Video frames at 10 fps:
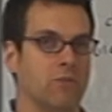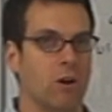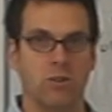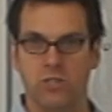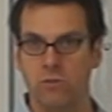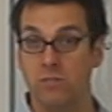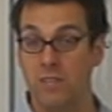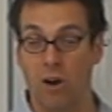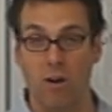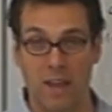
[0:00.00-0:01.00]
there are students
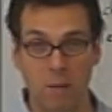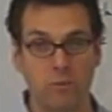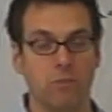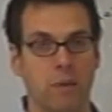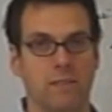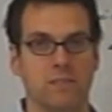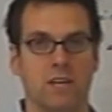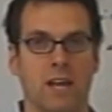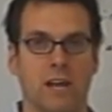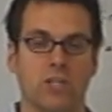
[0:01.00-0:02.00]
that aren't able to make this
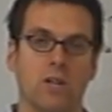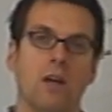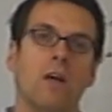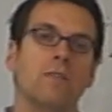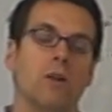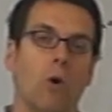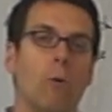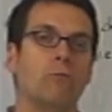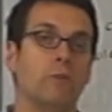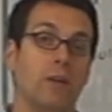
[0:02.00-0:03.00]
connection, then
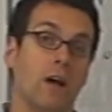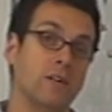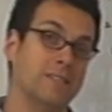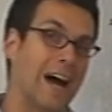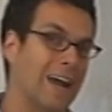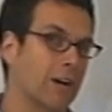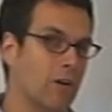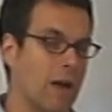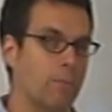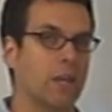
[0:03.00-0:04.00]
hopefully a
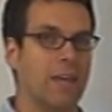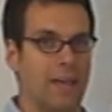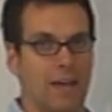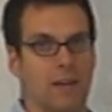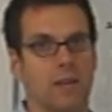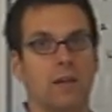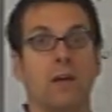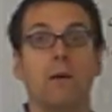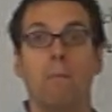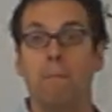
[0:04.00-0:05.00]
diagram can
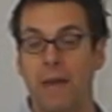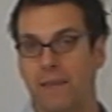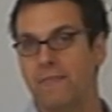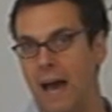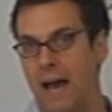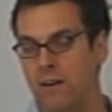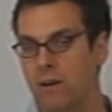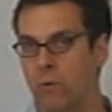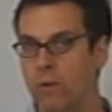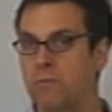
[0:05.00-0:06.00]
make that
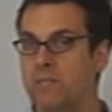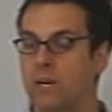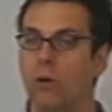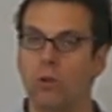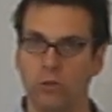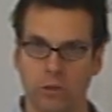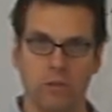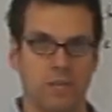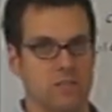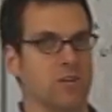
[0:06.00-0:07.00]
arithmetical a
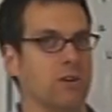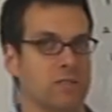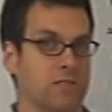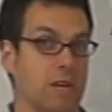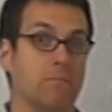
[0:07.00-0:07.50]
little easier to see.